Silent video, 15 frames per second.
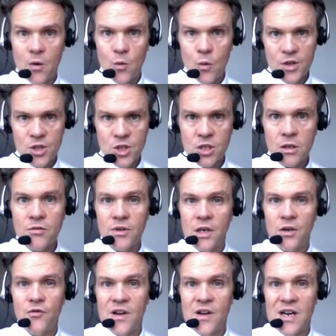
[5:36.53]
with children
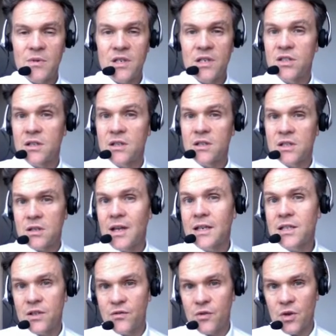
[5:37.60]
and families on
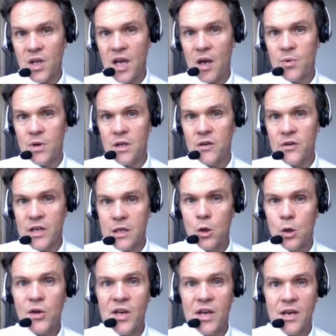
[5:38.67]
selecting vocabulary and
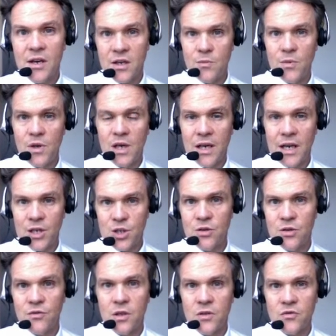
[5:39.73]
looking at communication
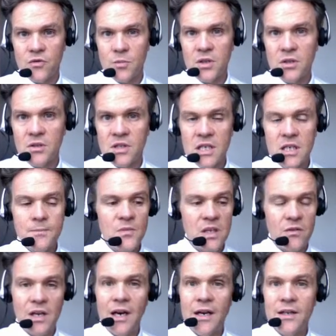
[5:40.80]
vulnerability in
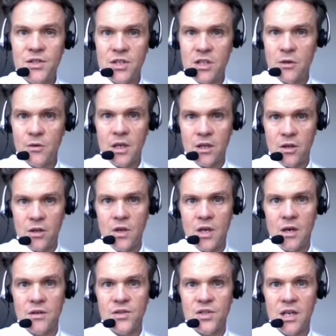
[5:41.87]
the ICU and acute
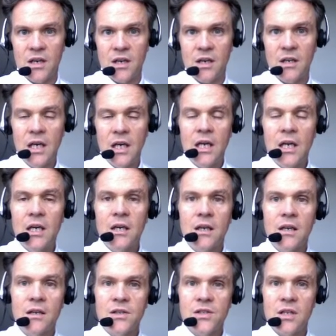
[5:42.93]
care setting
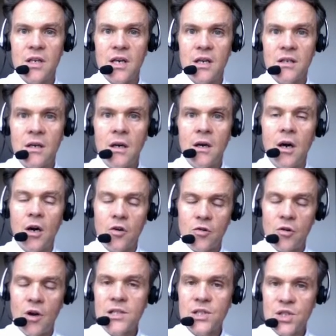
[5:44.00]
is that
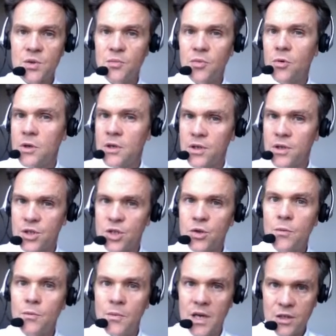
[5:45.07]
across the board, the two
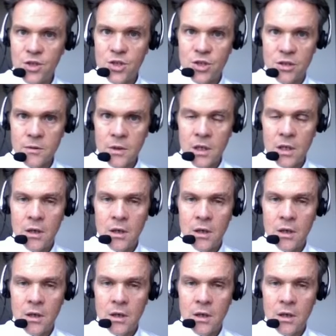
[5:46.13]
major